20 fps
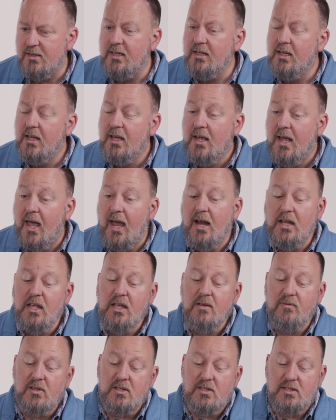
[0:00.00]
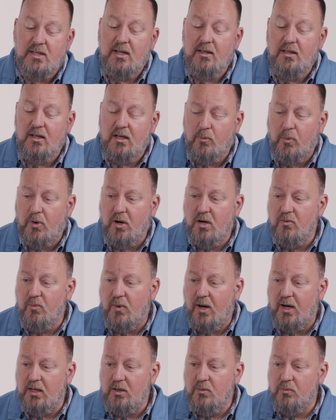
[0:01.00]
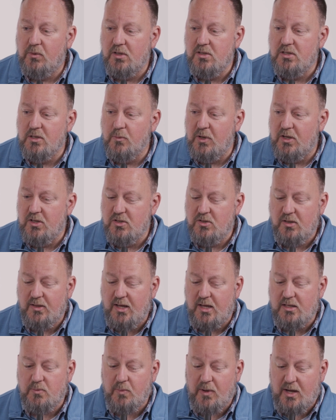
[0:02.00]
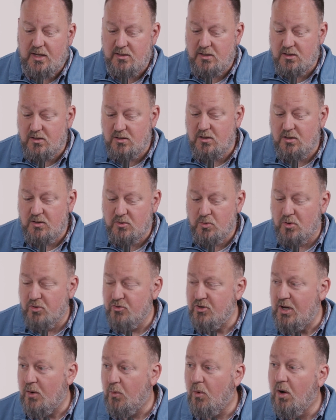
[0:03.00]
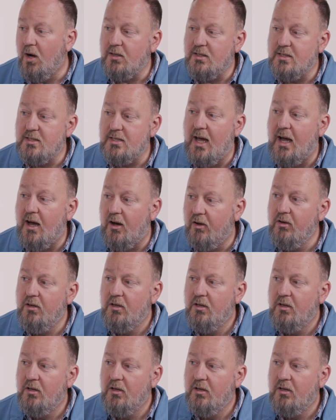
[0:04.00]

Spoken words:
And he even said that a part of why he wants to minister in that space is to sort of try to walk this out.